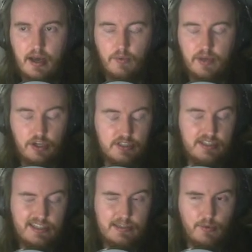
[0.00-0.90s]
We could
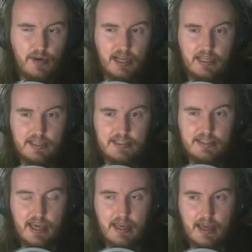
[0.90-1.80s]
see some really
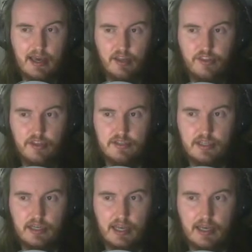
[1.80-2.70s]
insane Hagathas
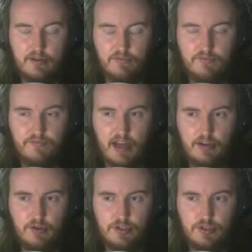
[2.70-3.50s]
in like value